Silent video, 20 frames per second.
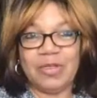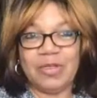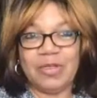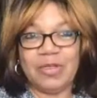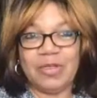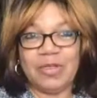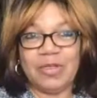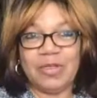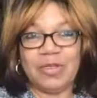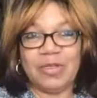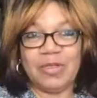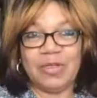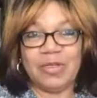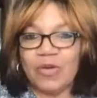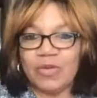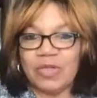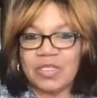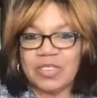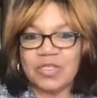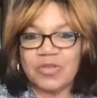yard
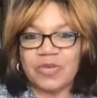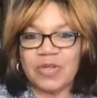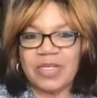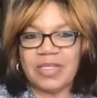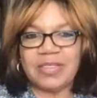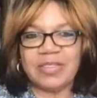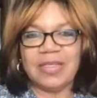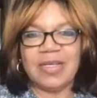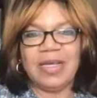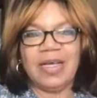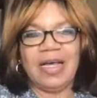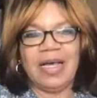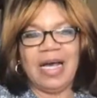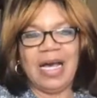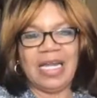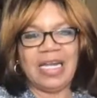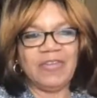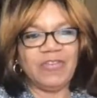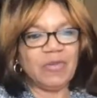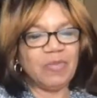down the street,
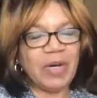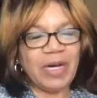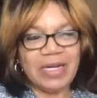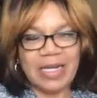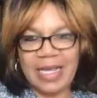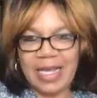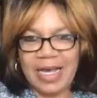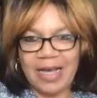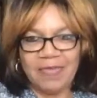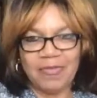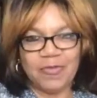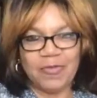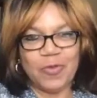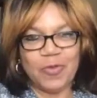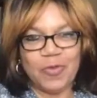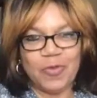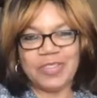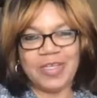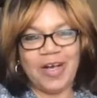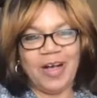and everybody have
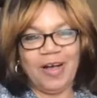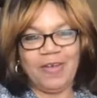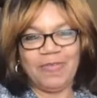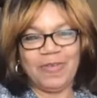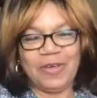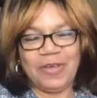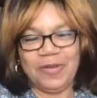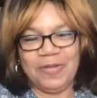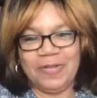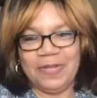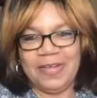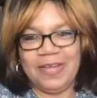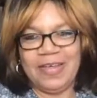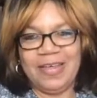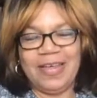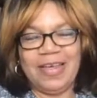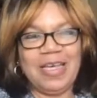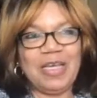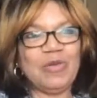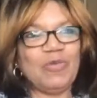food to offer you.
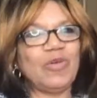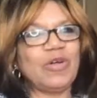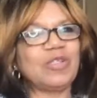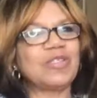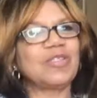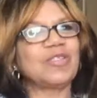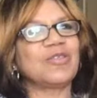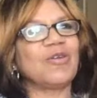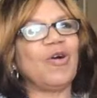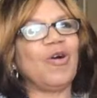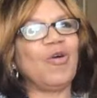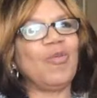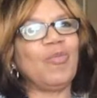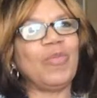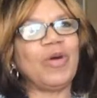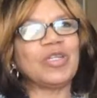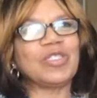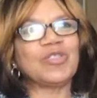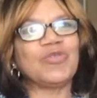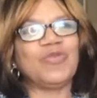It was so
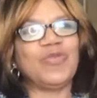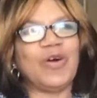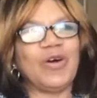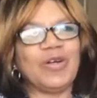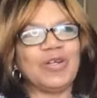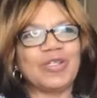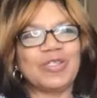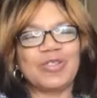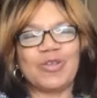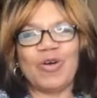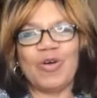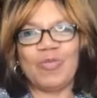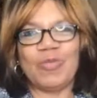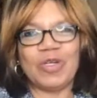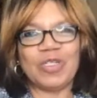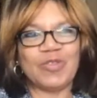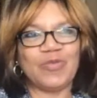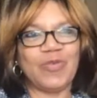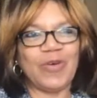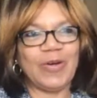much fun, so
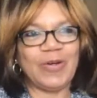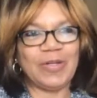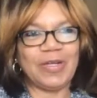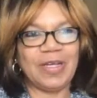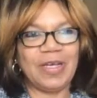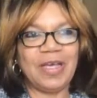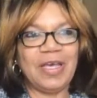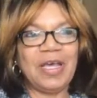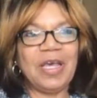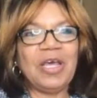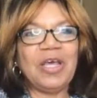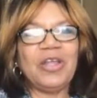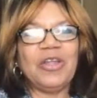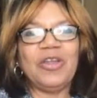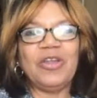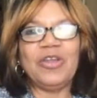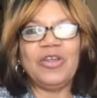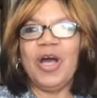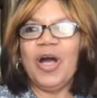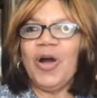much fun.
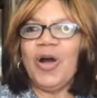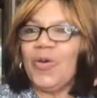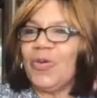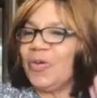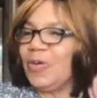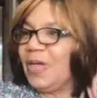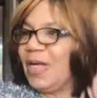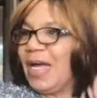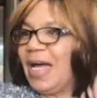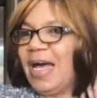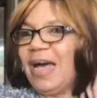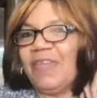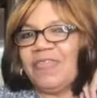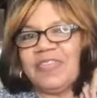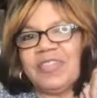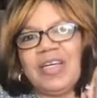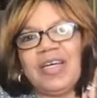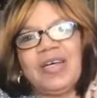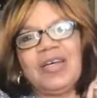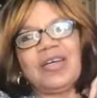Now,
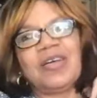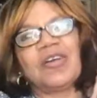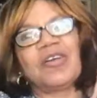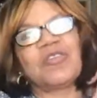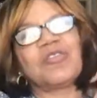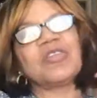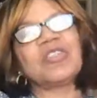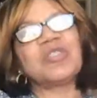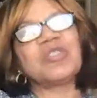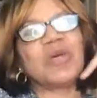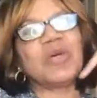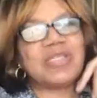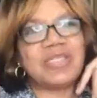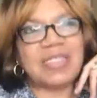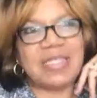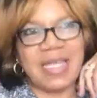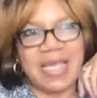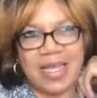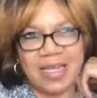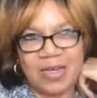after Christmas
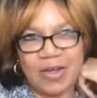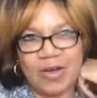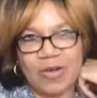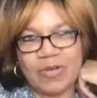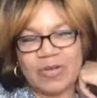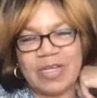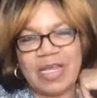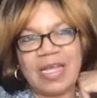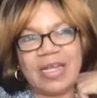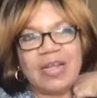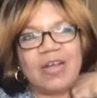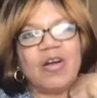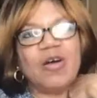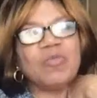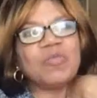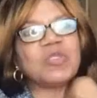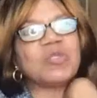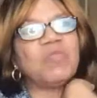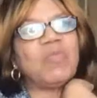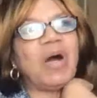Day now, then
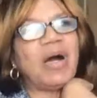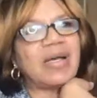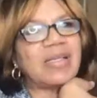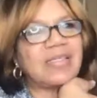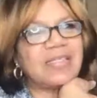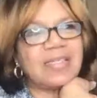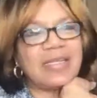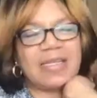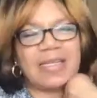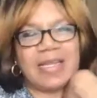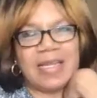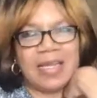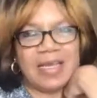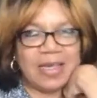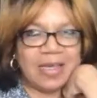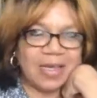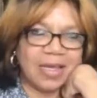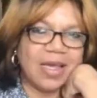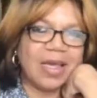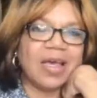comes Boxing
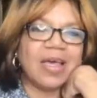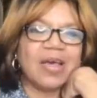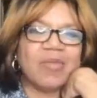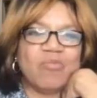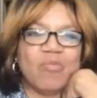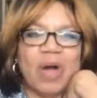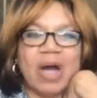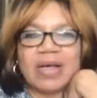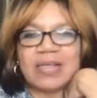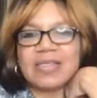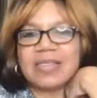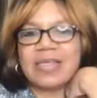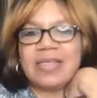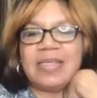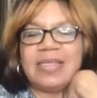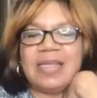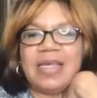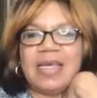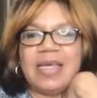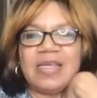Day.
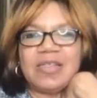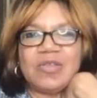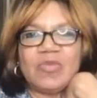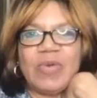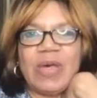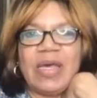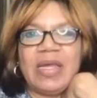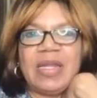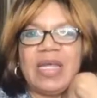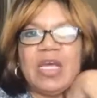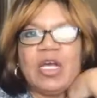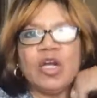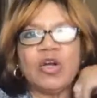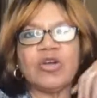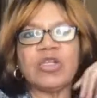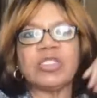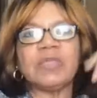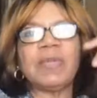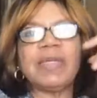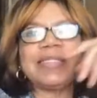Boxing Day is when
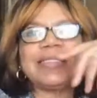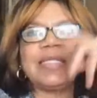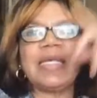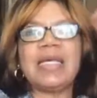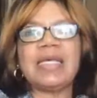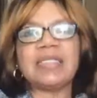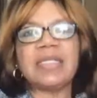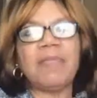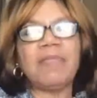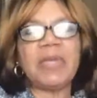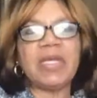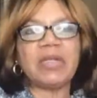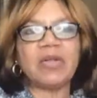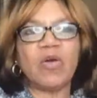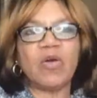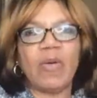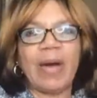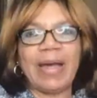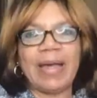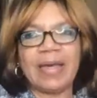Christmas Day is a
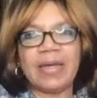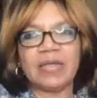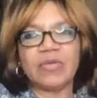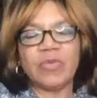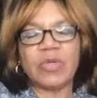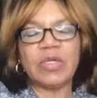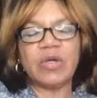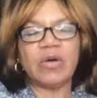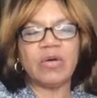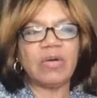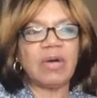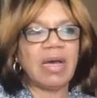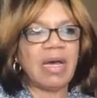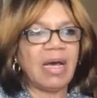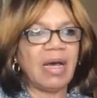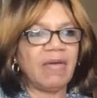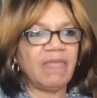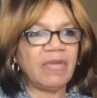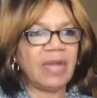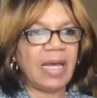bit quiet. We don't
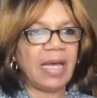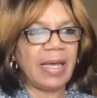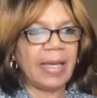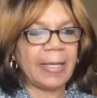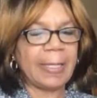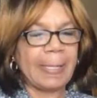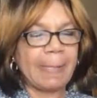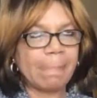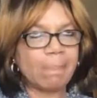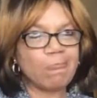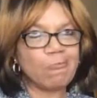have like